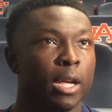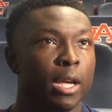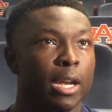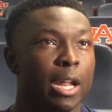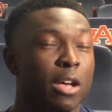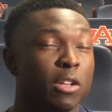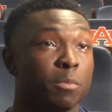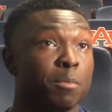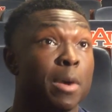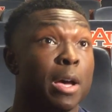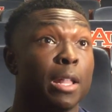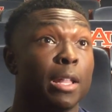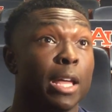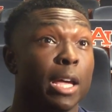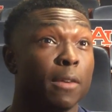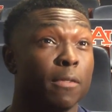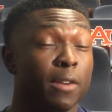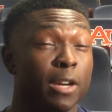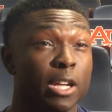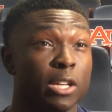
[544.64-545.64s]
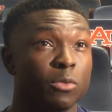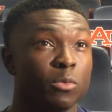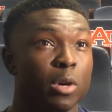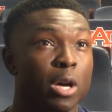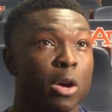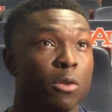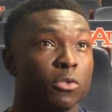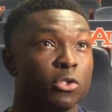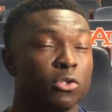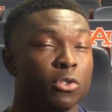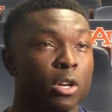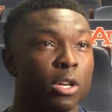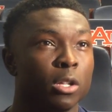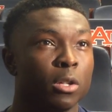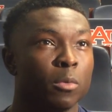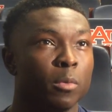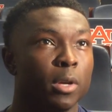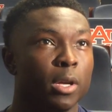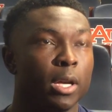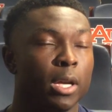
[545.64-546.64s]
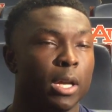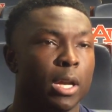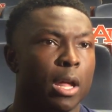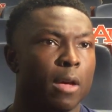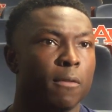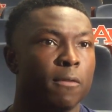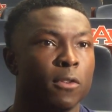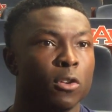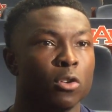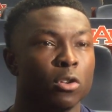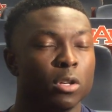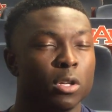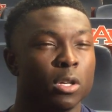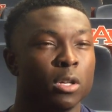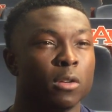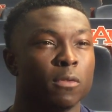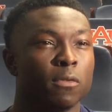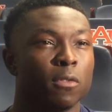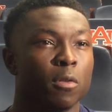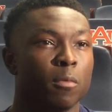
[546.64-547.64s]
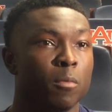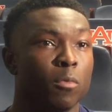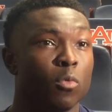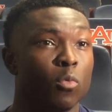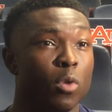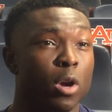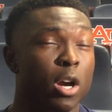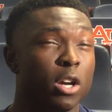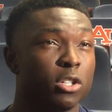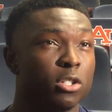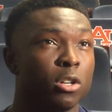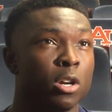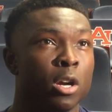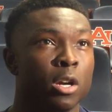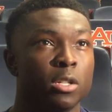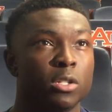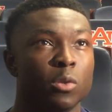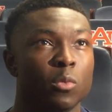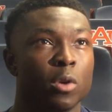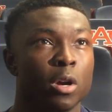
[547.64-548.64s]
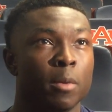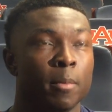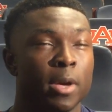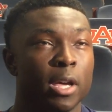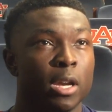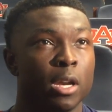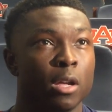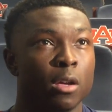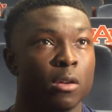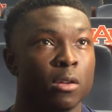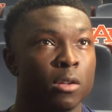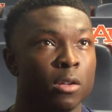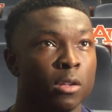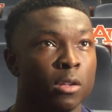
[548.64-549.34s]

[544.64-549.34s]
the day, that was my life, and that's what I was struggling with, and I feel good from where I started to where I'm at now.